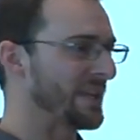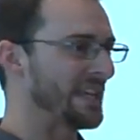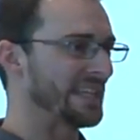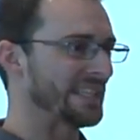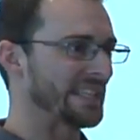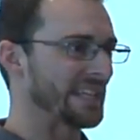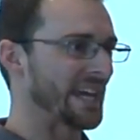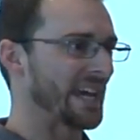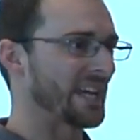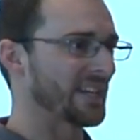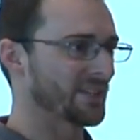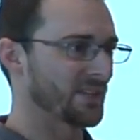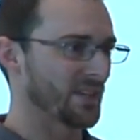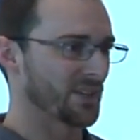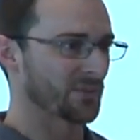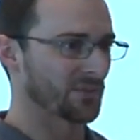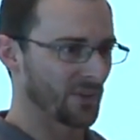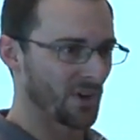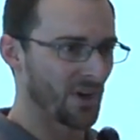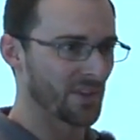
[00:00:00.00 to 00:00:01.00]
easy
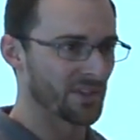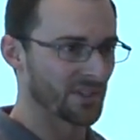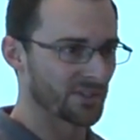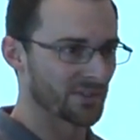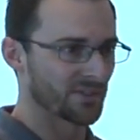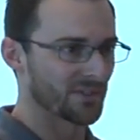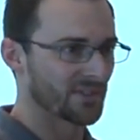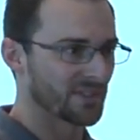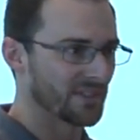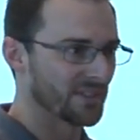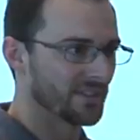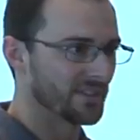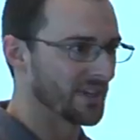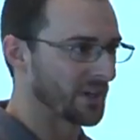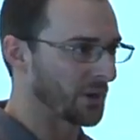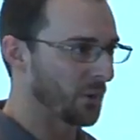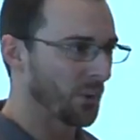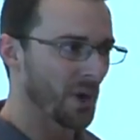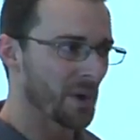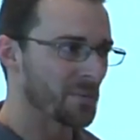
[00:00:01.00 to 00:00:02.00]
access for all this
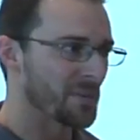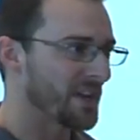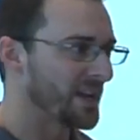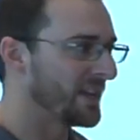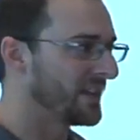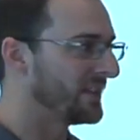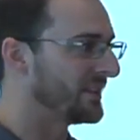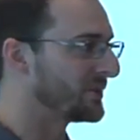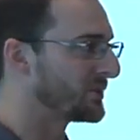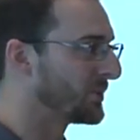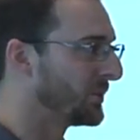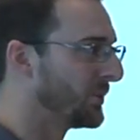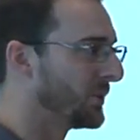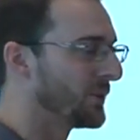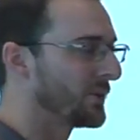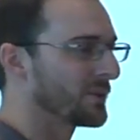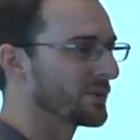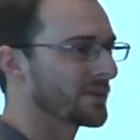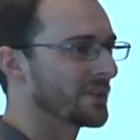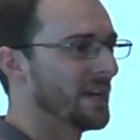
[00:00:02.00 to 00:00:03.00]
equipment and
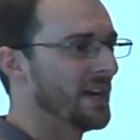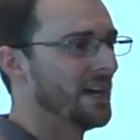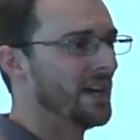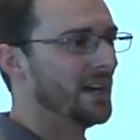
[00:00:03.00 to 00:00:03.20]
tools,